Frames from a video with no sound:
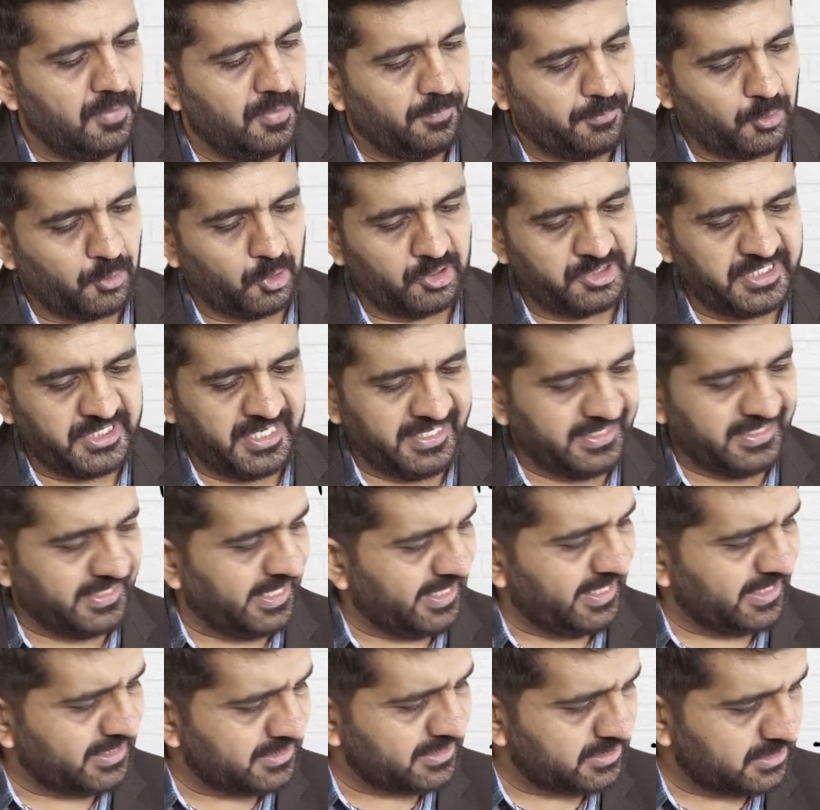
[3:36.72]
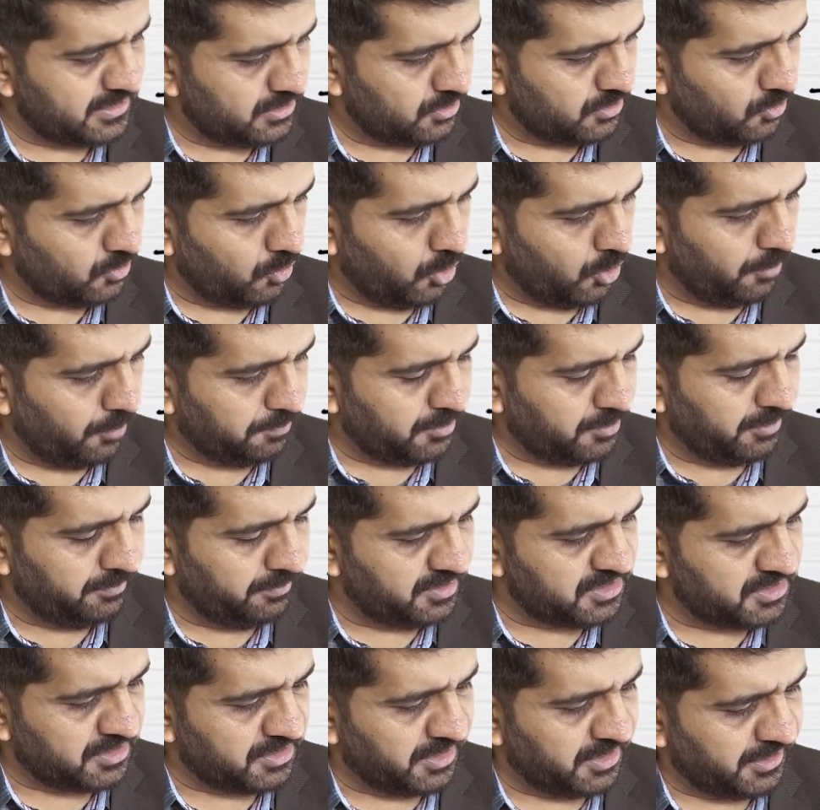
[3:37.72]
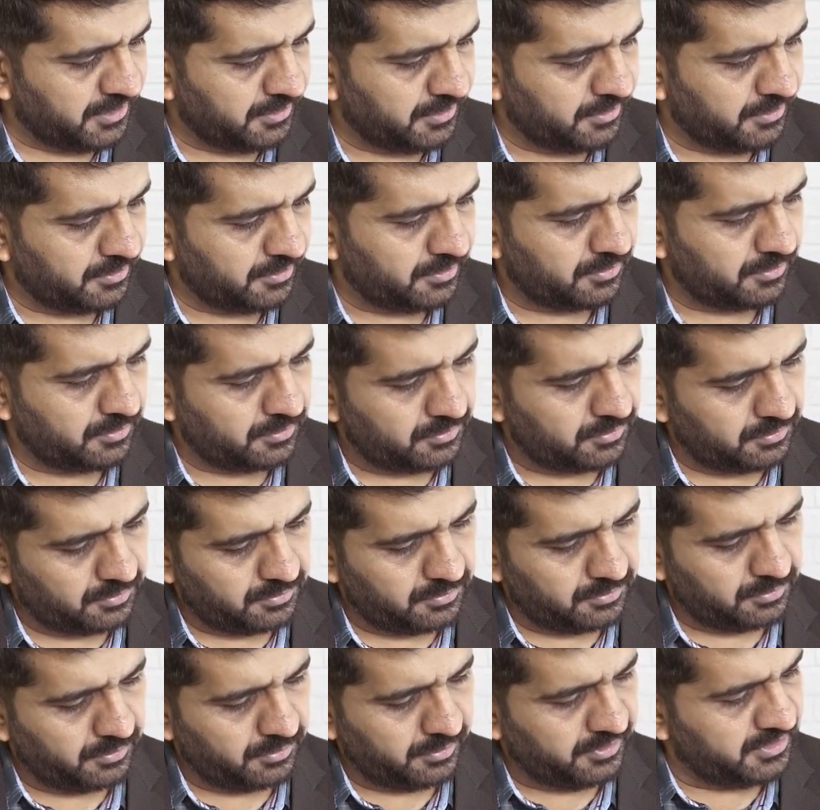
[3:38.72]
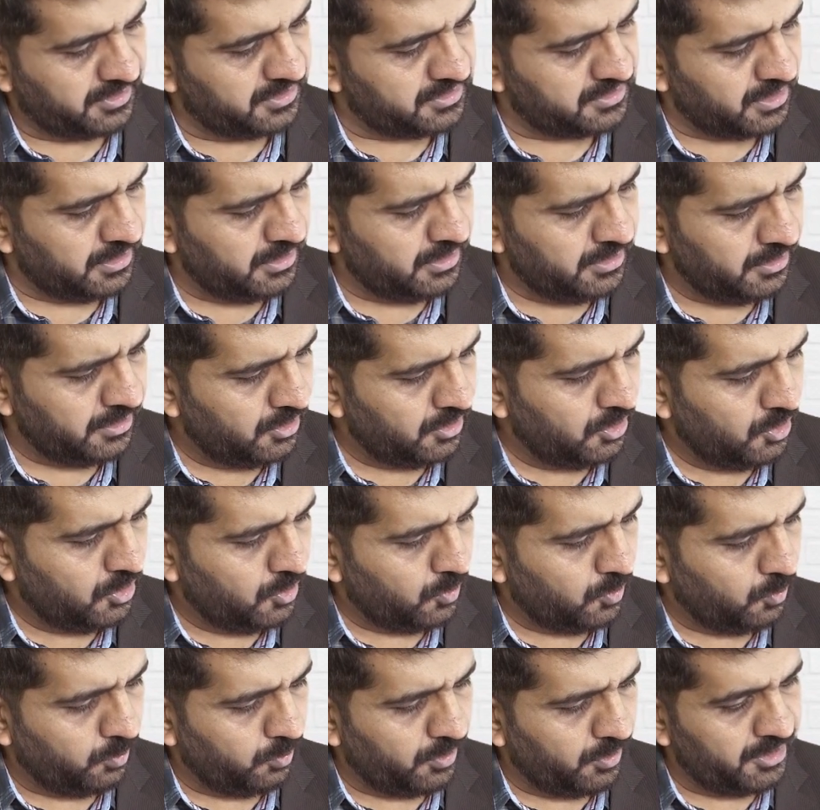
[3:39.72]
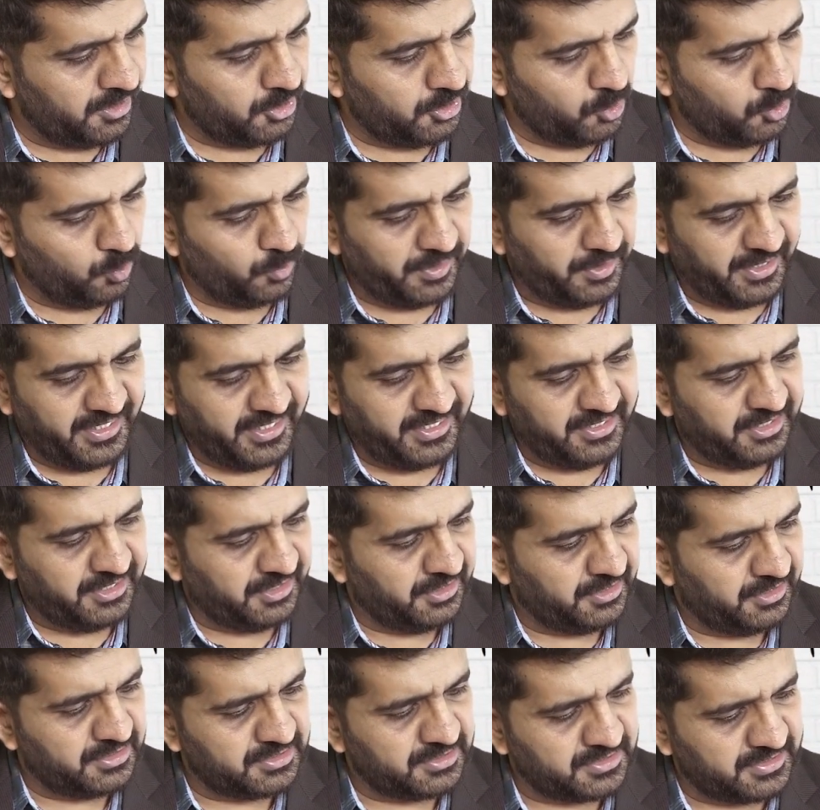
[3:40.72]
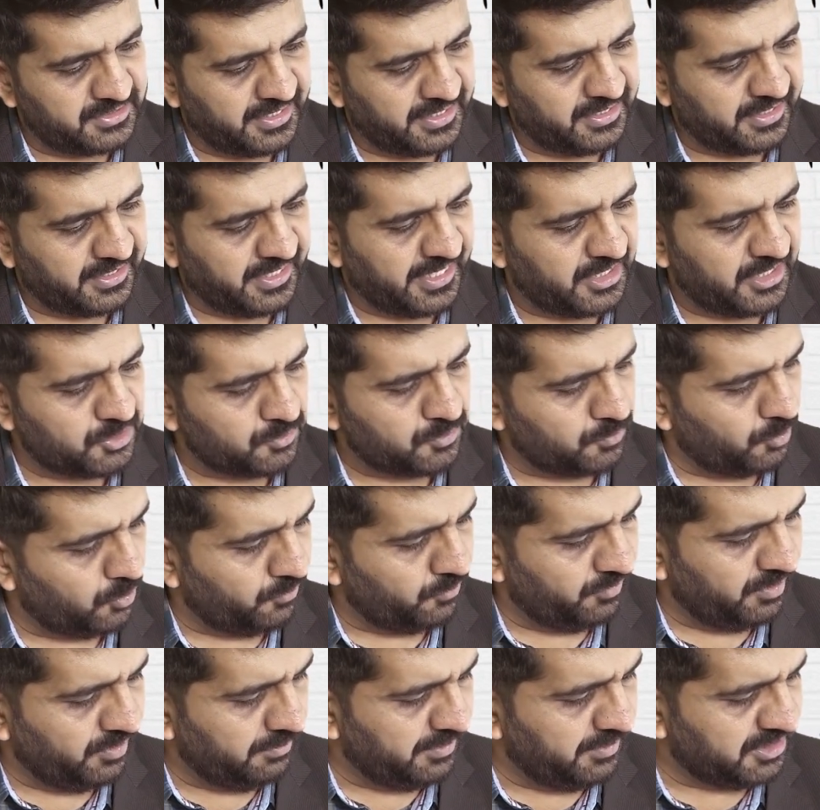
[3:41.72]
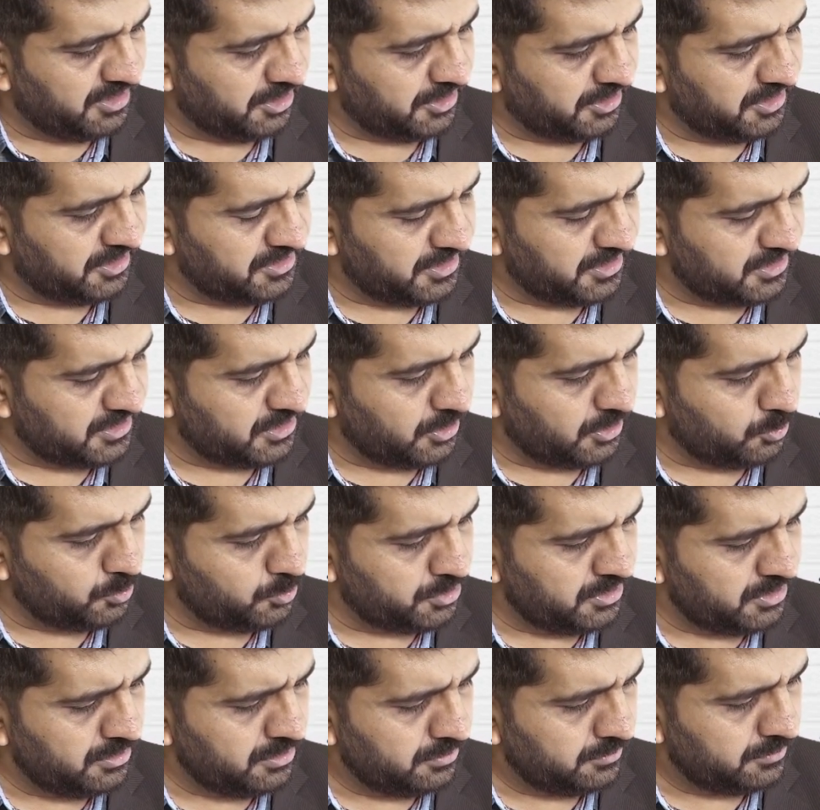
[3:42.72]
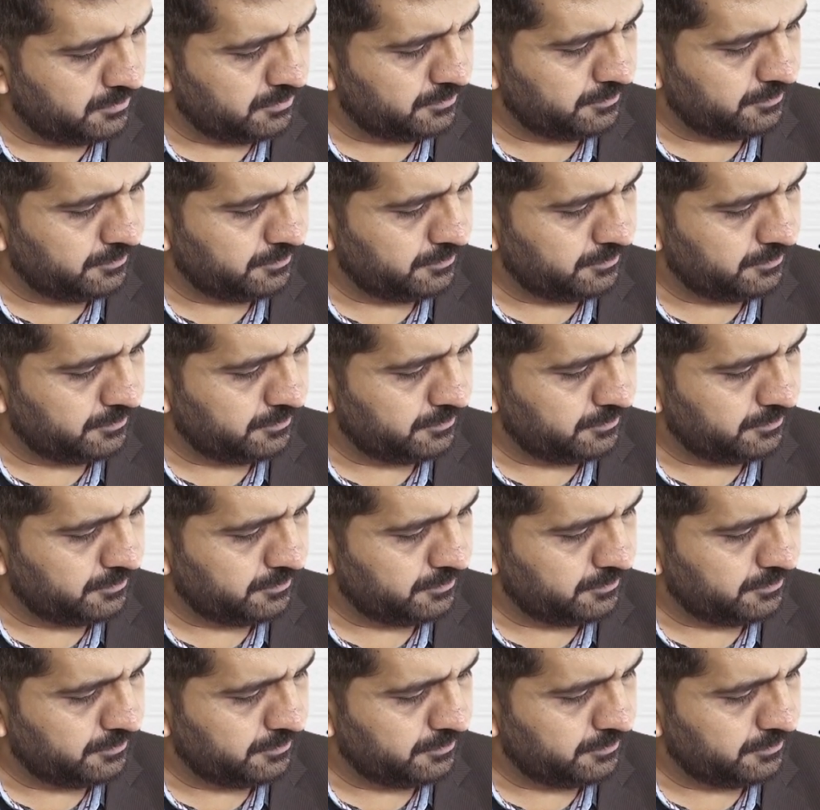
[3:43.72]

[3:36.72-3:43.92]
Project X optimistic result, 1 to 8 years, then cash flow will be 36,000.